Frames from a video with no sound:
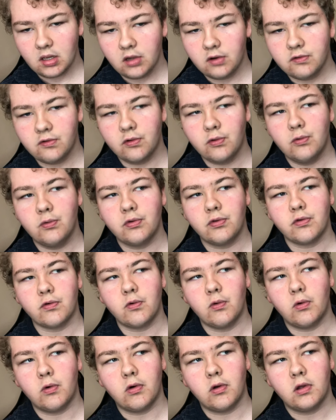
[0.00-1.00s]
to
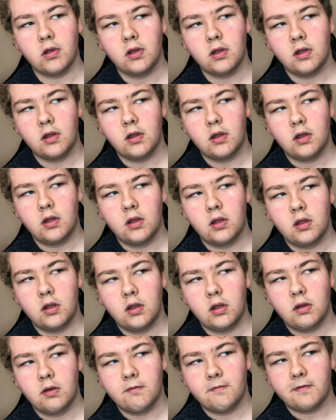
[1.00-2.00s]
school
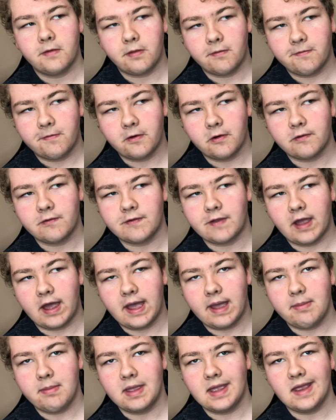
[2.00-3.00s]
for the first
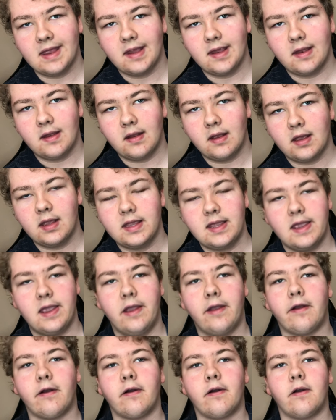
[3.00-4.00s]
time in a
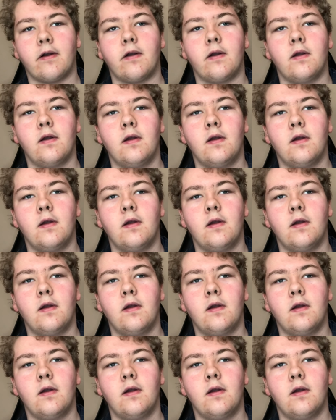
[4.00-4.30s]
year,